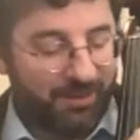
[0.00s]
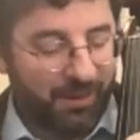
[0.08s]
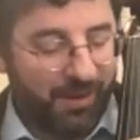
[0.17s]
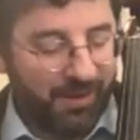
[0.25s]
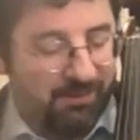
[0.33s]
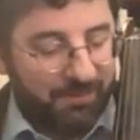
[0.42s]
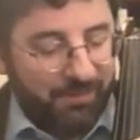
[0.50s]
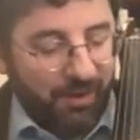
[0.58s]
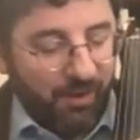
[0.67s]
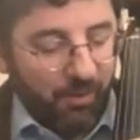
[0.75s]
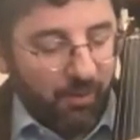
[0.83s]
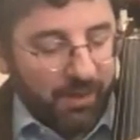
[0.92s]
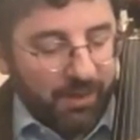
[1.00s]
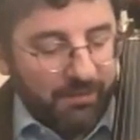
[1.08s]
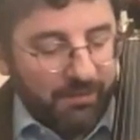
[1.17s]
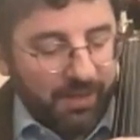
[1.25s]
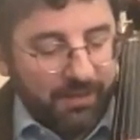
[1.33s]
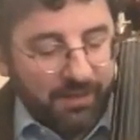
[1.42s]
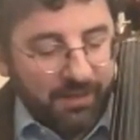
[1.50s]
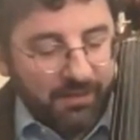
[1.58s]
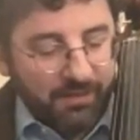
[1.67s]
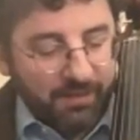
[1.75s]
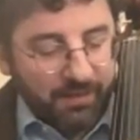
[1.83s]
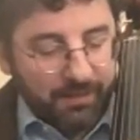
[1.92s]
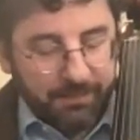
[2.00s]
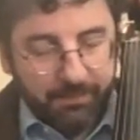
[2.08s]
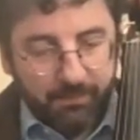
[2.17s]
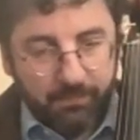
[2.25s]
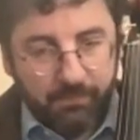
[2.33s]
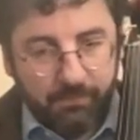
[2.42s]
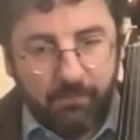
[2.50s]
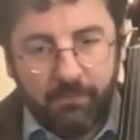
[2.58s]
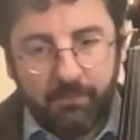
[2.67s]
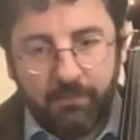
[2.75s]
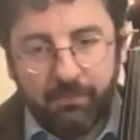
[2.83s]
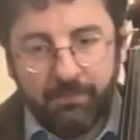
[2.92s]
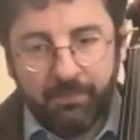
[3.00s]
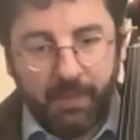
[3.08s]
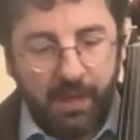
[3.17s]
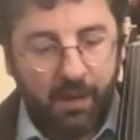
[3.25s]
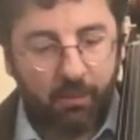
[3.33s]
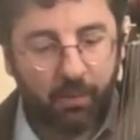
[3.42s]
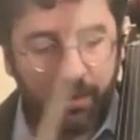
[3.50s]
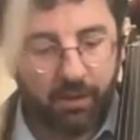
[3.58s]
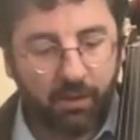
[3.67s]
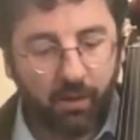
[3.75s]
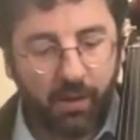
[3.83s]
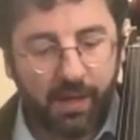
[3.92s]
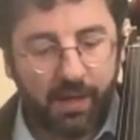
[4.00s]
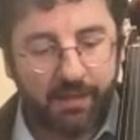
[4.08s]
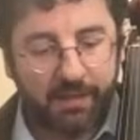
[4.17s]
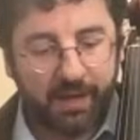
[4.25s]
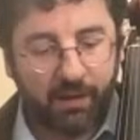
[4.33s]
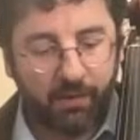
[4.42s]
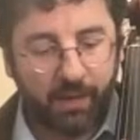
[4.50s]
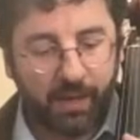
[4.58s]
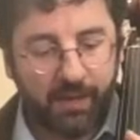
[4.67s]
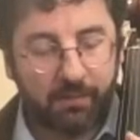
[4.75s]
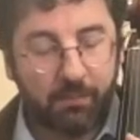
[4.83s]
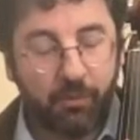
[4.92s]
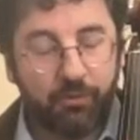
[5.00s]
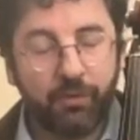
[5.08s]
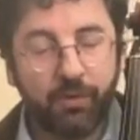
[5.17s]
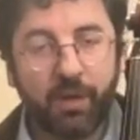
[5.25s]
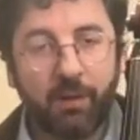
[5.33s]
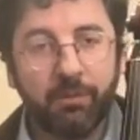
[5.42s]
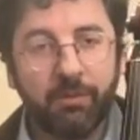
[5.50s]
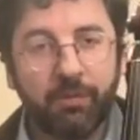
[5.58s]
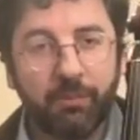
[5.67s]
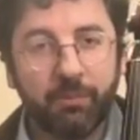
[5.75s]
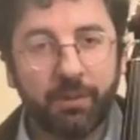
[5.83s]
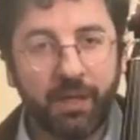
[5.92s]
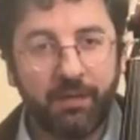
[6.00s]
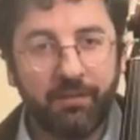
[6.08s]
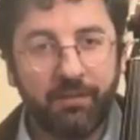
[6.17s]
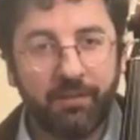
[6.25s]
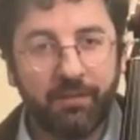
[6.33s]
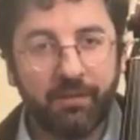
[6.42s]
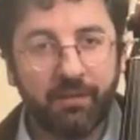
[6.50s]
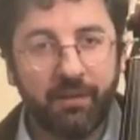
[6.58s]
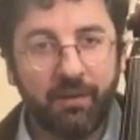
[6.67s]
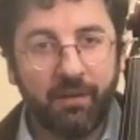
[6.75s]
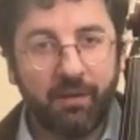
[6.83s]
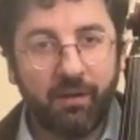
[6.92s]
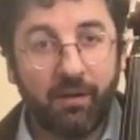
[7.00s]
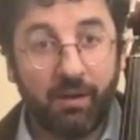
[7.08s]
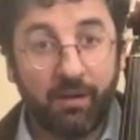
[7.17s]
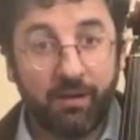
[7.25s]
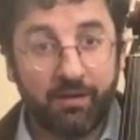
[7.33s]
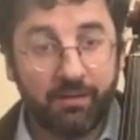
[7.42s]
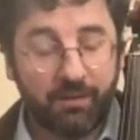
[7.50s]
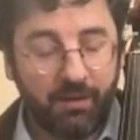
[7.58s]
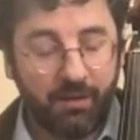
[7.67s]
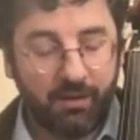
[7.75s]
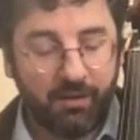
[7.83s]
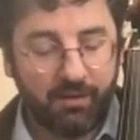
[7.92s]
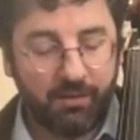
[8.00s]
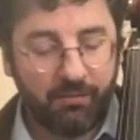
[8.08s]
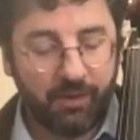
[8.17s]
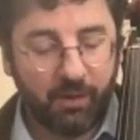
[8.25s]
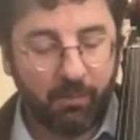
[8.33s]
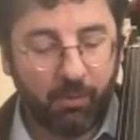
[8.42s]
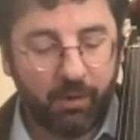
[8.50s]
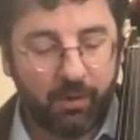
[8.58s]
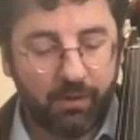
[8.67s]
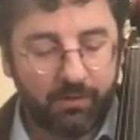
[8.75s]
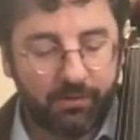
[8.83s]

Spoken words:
Okay, so we're going to take this and we're going to go ahead now and move to a couple different places on the fingerboard.